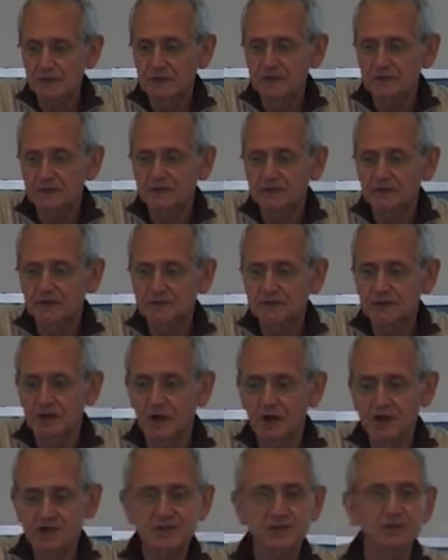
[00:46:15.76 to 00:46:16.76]
the
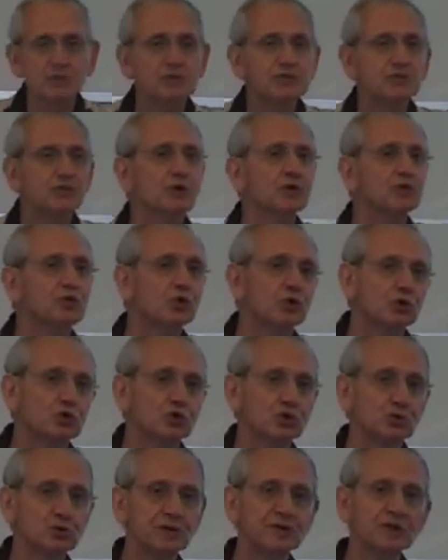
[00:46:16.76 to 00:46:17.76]
customers were taught
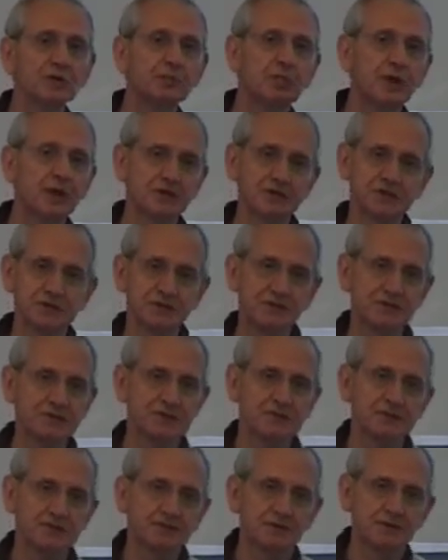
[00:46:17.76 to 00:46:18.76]
to be the
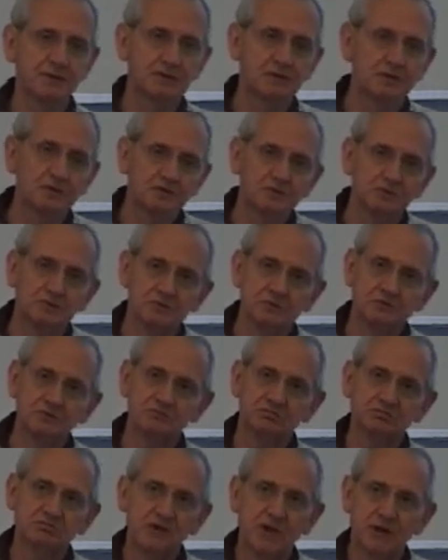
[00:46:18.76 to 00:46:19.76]
patients.
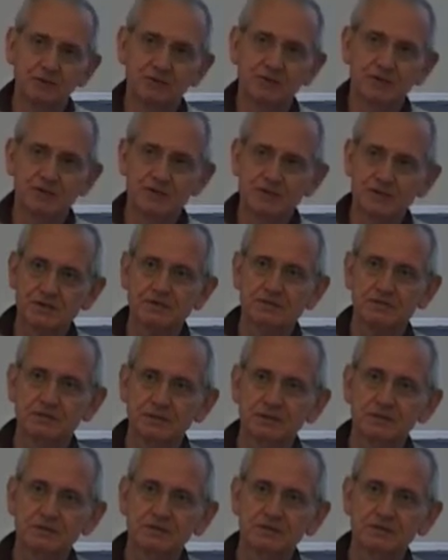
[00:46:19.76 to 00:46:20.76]
Now, this is
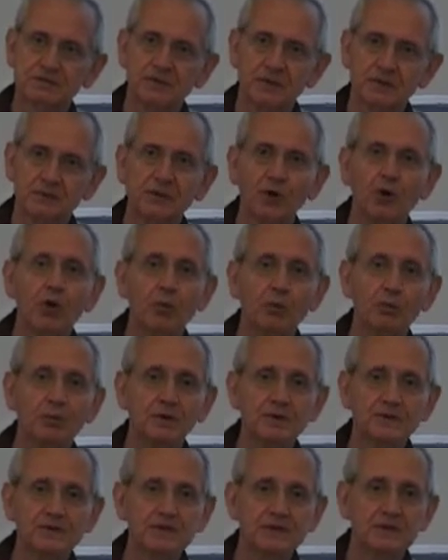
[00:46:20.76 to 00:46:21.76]
something
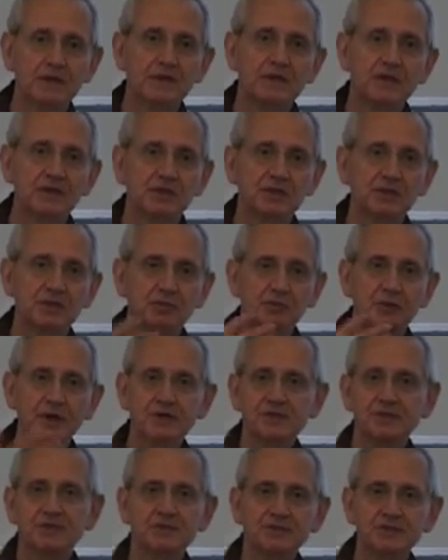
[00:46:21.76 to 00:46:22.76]
obvious. The
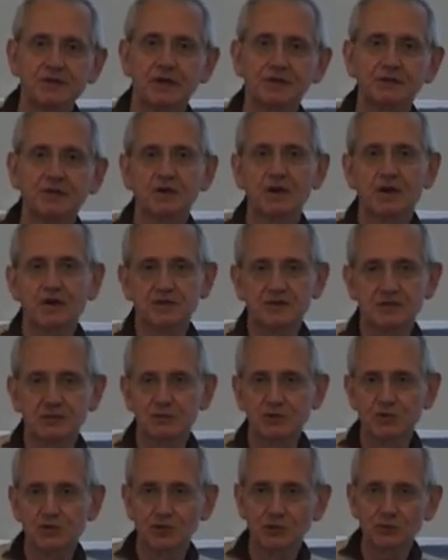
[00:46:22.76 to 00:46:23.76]
patients are the
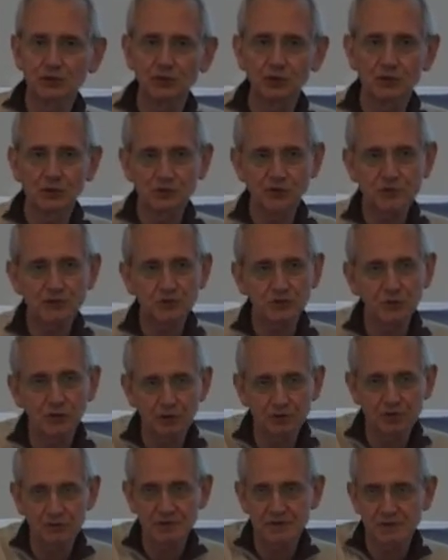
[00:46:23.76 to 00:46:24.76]
customers of the nursing
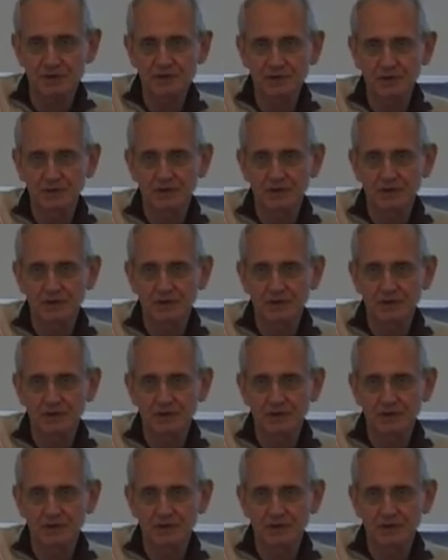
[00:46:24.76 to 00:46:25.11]
services.